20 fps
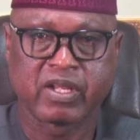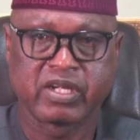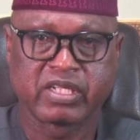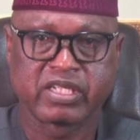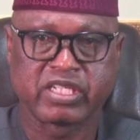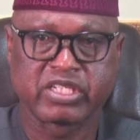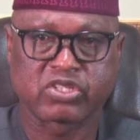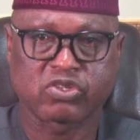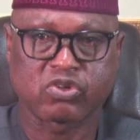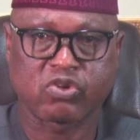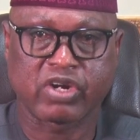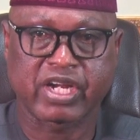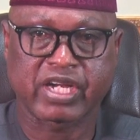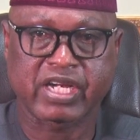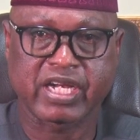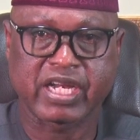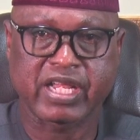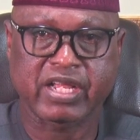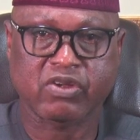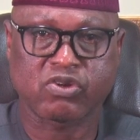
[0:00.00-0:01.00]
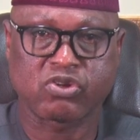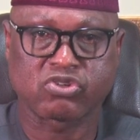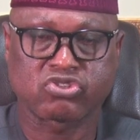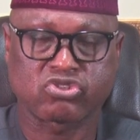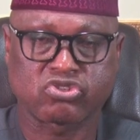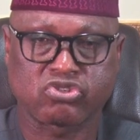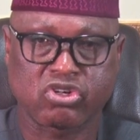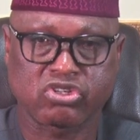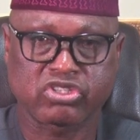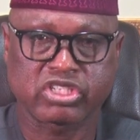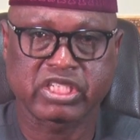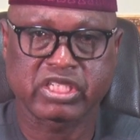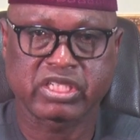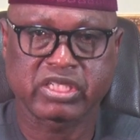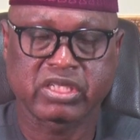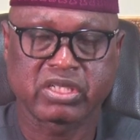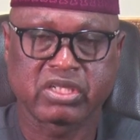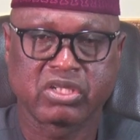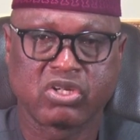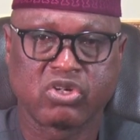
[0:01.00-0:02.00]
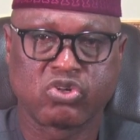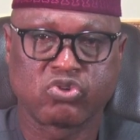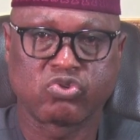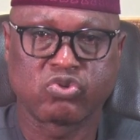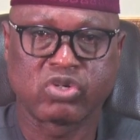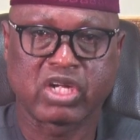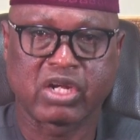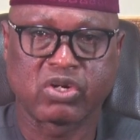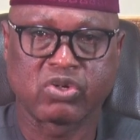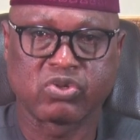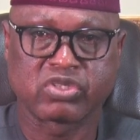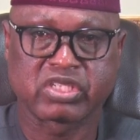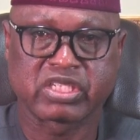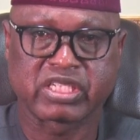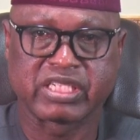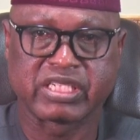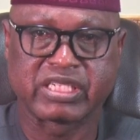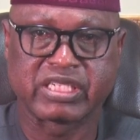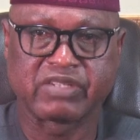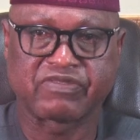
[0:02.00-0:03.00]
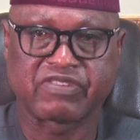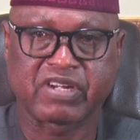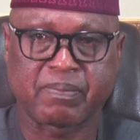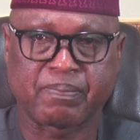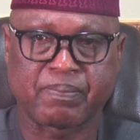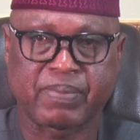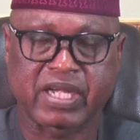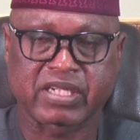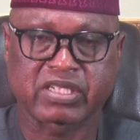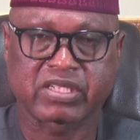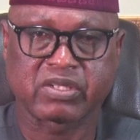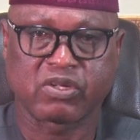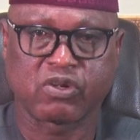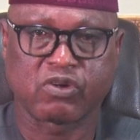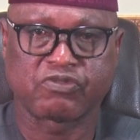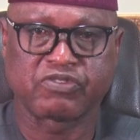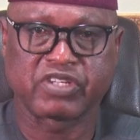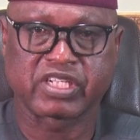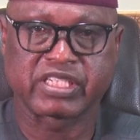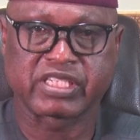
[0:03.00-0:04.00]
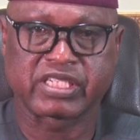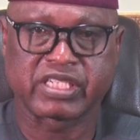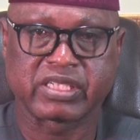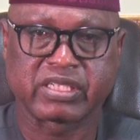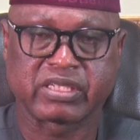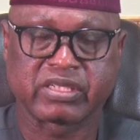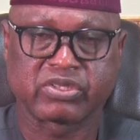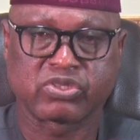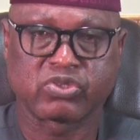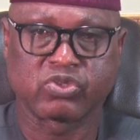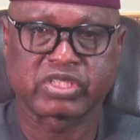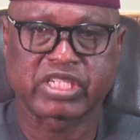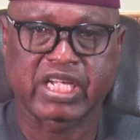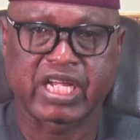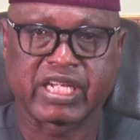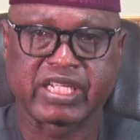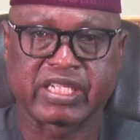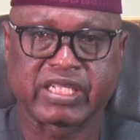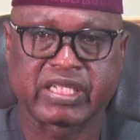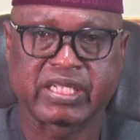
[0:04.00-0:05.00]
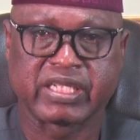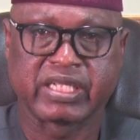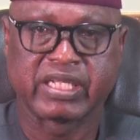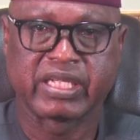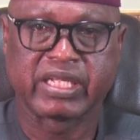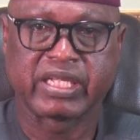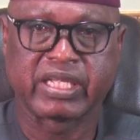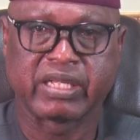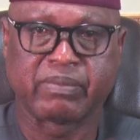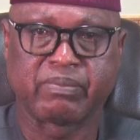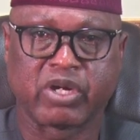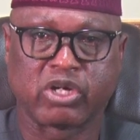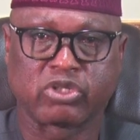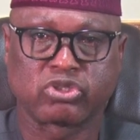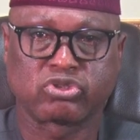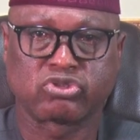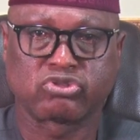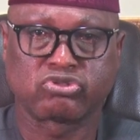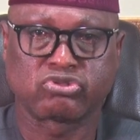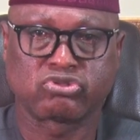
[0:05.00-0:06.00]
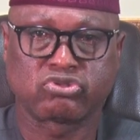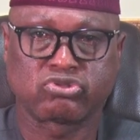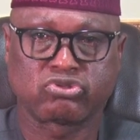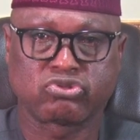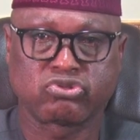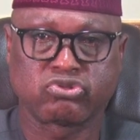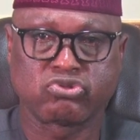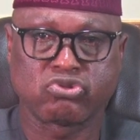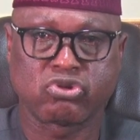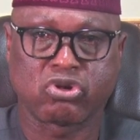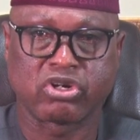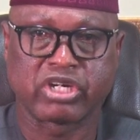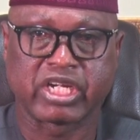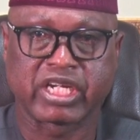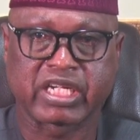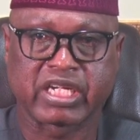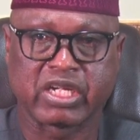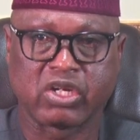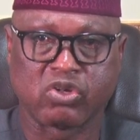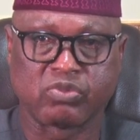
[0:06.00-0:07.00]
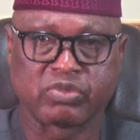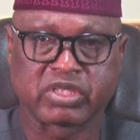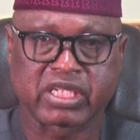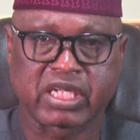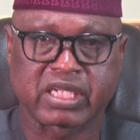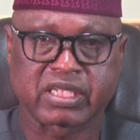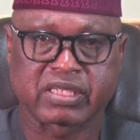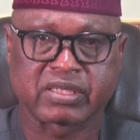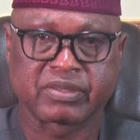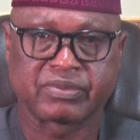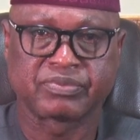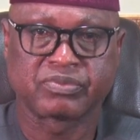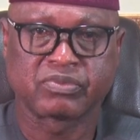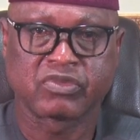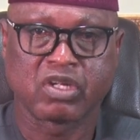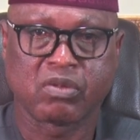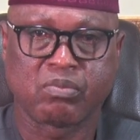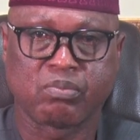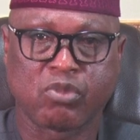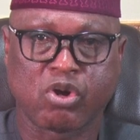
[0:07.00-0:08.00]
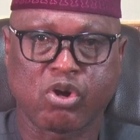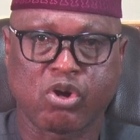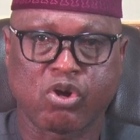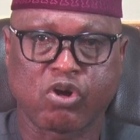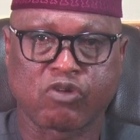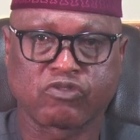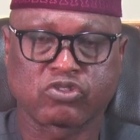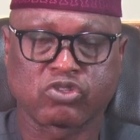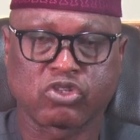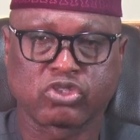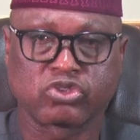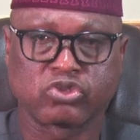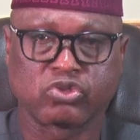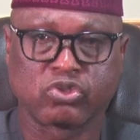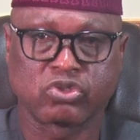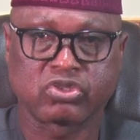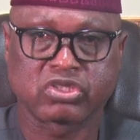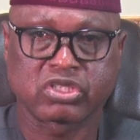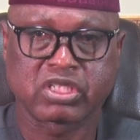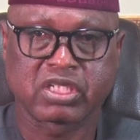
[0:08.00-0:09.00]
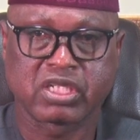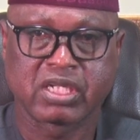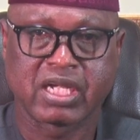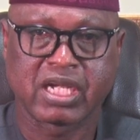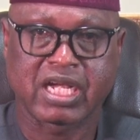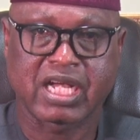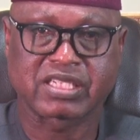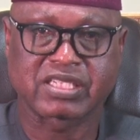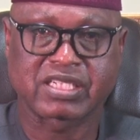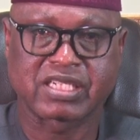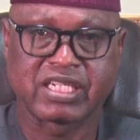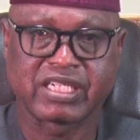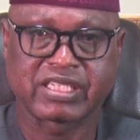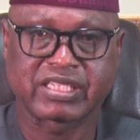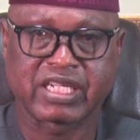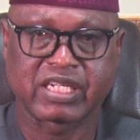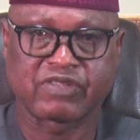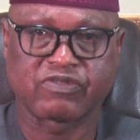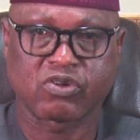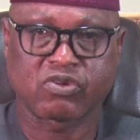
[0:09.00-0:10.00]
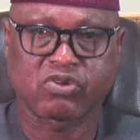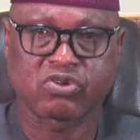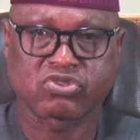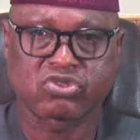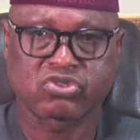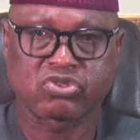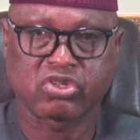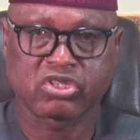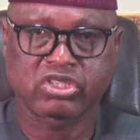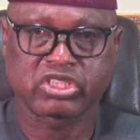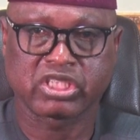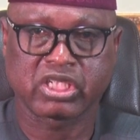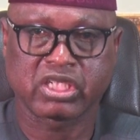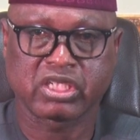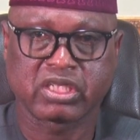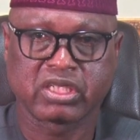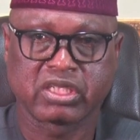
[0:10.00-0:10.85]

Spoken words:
is currently constructing rural roads in different parts of Ekiti, totaling about 200 kilometers. More of such roads are slated for construction